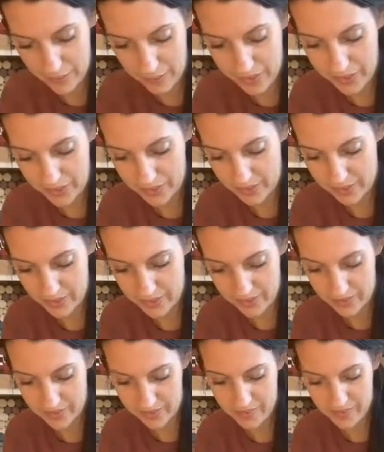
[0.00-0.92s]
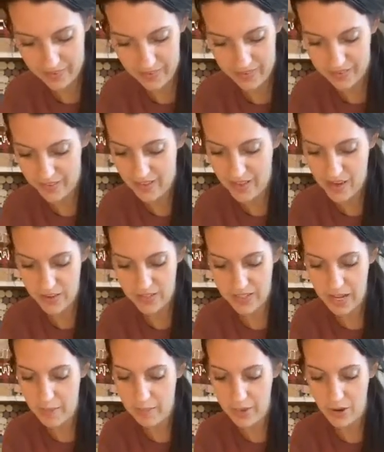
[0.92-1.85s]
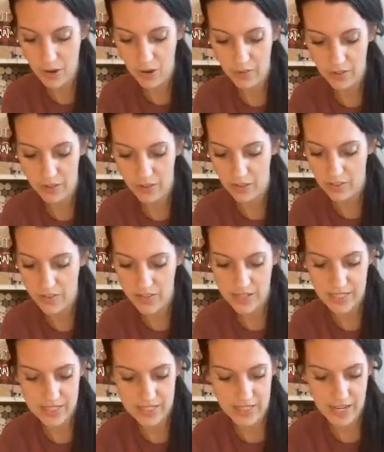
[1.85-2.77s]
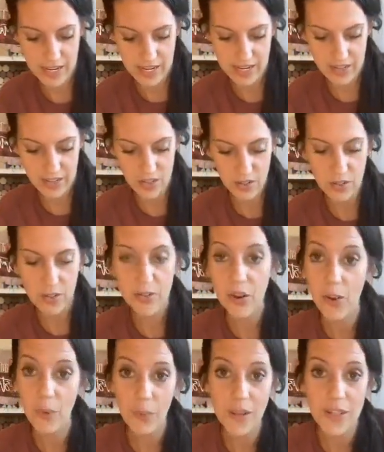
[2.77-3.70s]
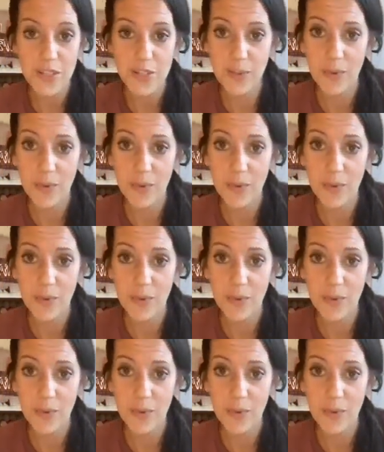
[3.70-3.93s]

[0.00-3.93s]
and weird that you're taping over all this and you don't know